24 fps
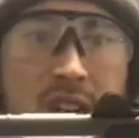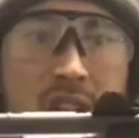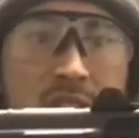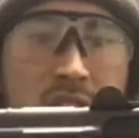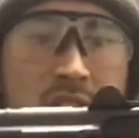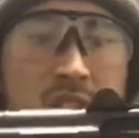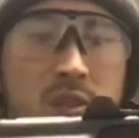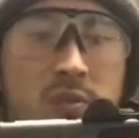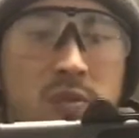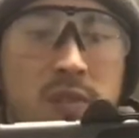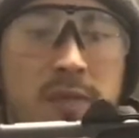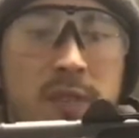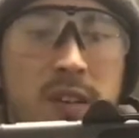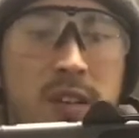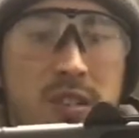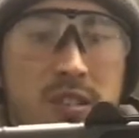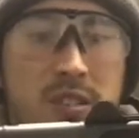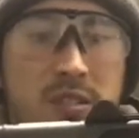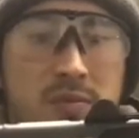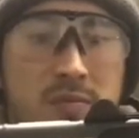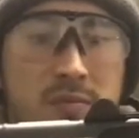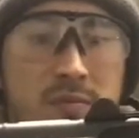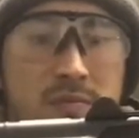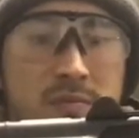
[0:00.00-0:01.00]

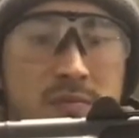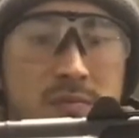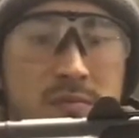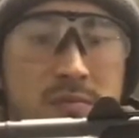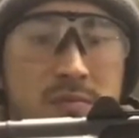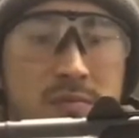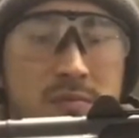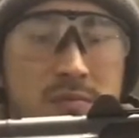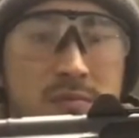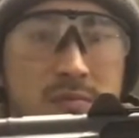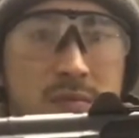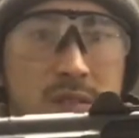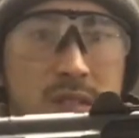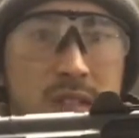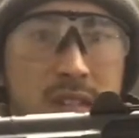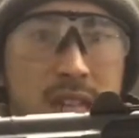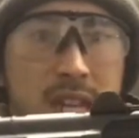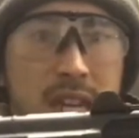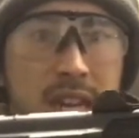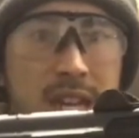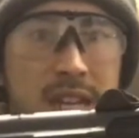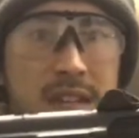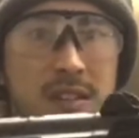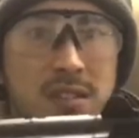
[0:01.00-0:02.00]
universal,
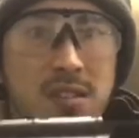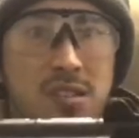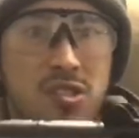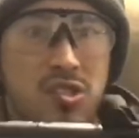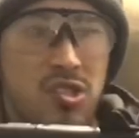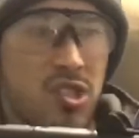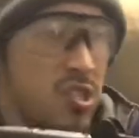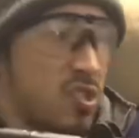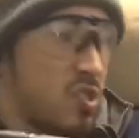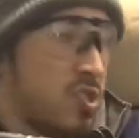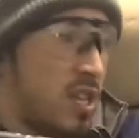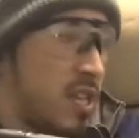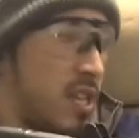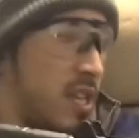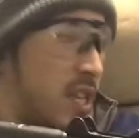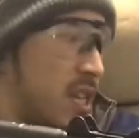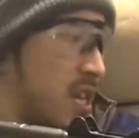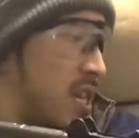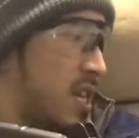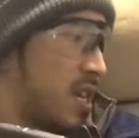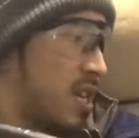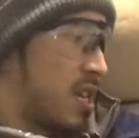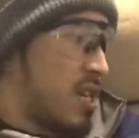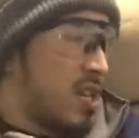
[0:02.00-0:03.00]
okay? Just like
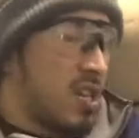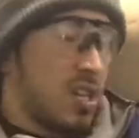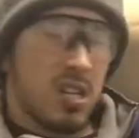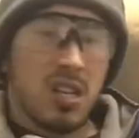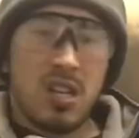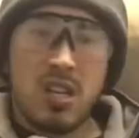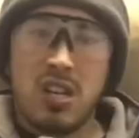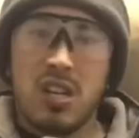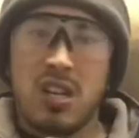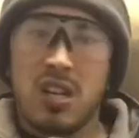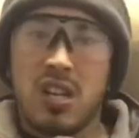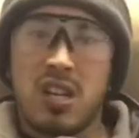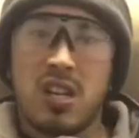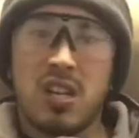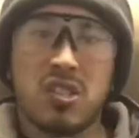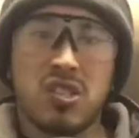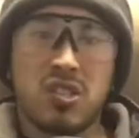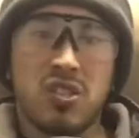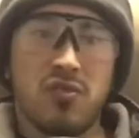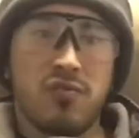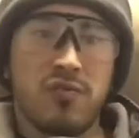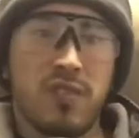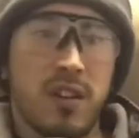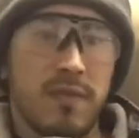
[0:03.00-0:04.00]
the
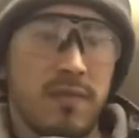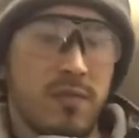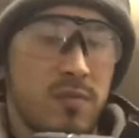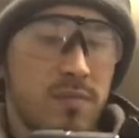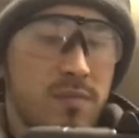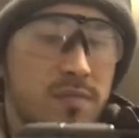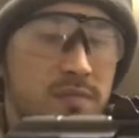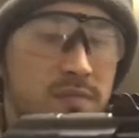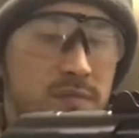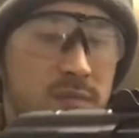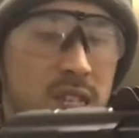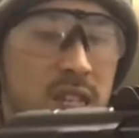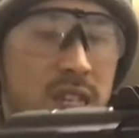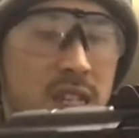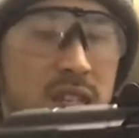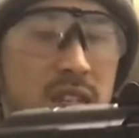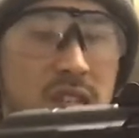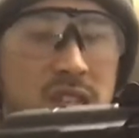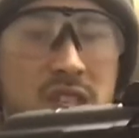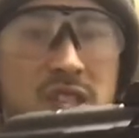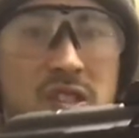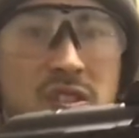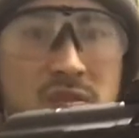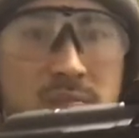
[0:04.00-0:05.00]
assault rifle. You
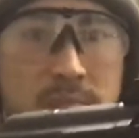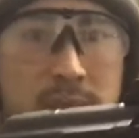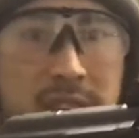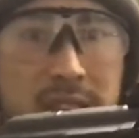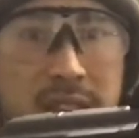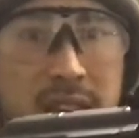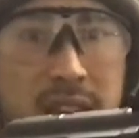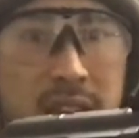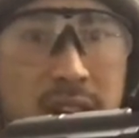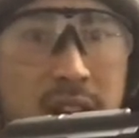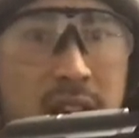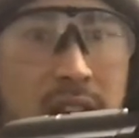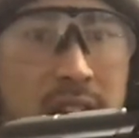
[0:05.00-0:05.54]
can use mid, high